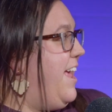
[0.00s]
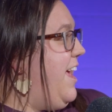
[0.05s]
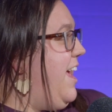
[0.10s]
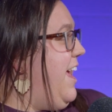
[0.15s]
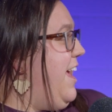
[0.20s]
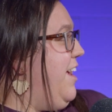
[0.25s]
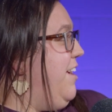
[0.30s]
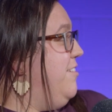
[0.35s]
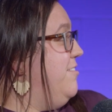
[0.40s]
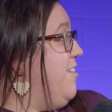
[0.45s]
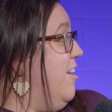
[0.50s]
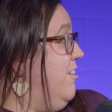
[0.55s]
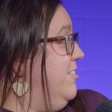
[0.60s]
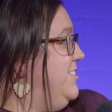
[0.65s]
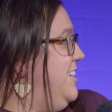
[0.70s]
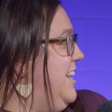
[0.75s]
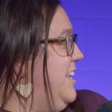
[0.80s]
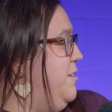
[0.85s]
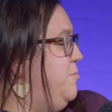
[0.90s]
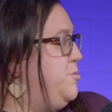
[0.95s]
a cotton
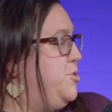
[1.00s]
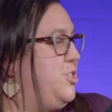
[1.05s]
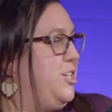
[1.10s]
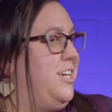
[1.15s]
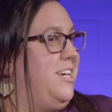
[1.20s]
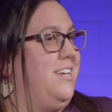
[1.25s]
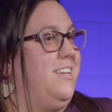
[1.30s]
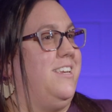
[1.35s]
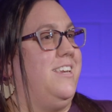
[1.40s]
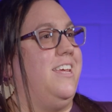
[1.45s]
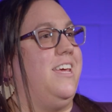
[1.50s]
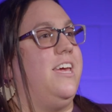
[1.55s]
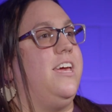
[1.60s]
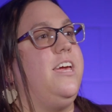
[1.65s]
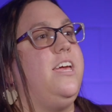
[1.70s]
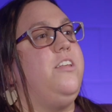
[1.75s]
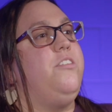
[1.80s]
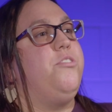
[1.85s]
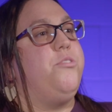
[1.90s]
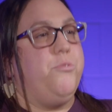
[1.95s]
candy machine
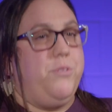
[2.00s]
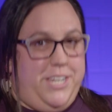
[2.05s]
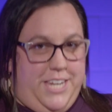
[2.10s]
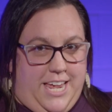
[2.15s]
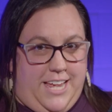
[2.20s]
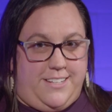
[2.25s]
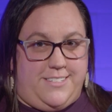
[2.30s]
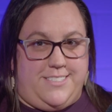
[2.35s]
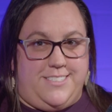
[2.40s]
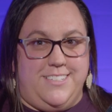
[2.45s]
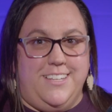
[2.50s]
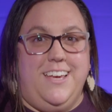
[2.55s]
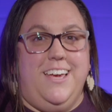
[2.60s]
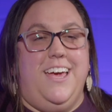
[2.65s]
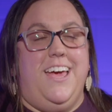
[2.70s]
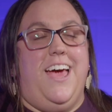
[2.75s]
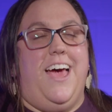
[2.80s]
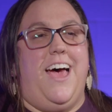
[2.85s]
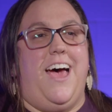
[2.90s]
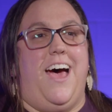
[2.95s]
in Here. three days? Yes.
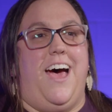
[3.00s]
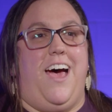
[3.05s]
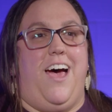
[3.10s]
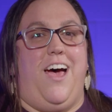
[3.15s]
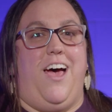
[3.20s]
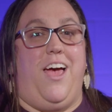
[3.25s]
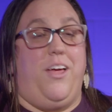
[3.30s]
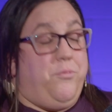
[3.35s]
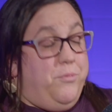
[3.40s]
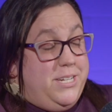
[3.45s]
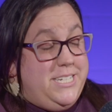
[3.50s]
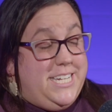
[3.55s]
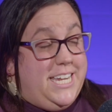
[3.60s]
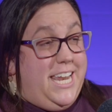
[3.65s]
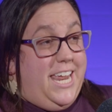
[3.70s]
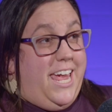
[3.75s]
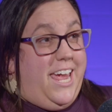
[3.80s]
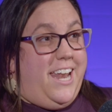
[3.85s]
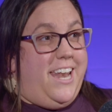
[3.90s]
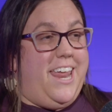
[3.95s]
Uh, and we did
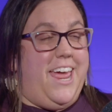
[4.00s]
it,